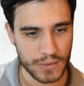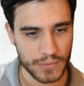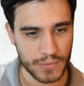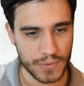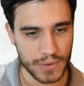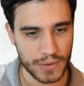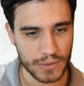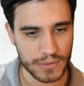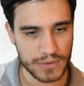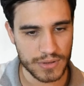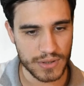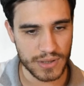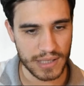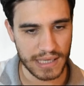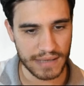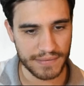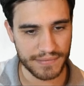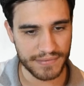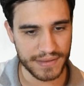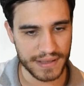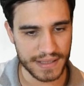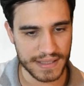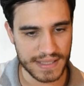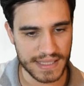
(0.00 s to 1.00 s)
We also
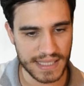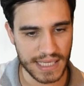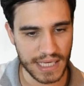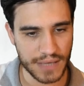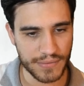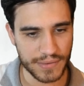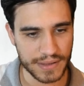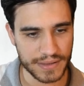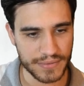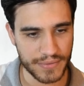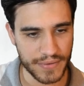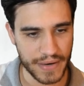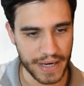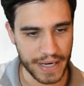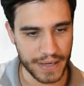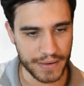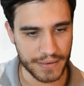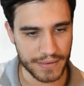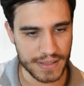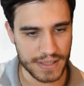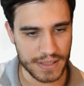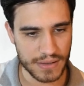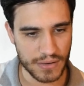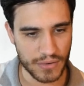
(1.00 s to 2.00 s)
have the secret
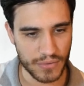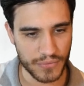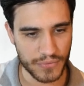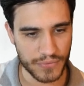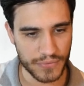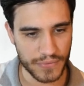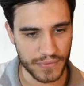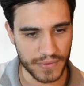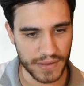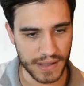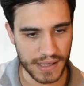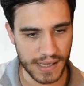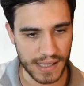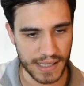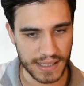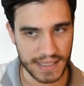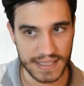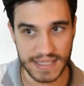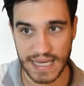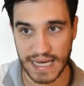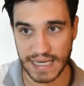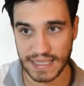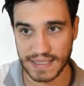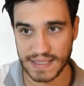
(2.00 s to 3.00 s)
rares of the
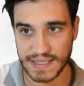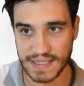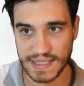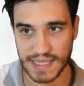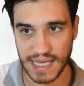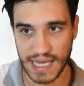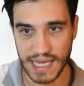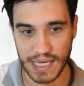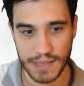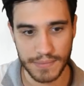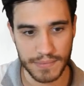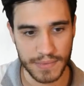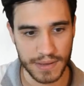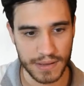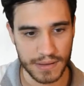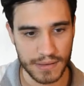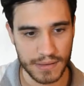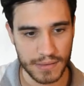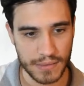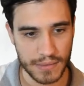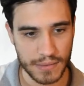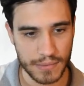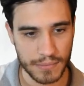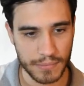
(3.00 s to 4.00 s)
exact same
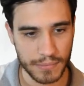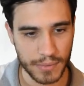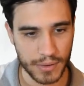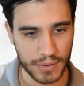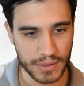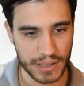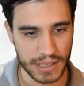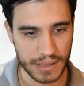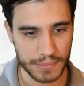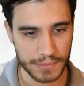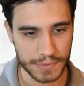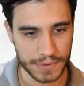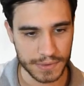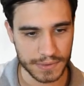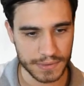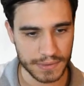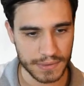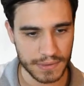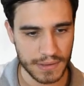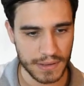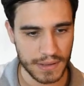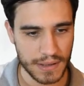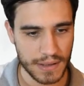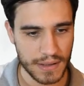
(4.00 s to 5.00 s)

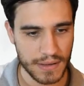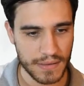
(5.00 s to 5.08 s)
Pokemon.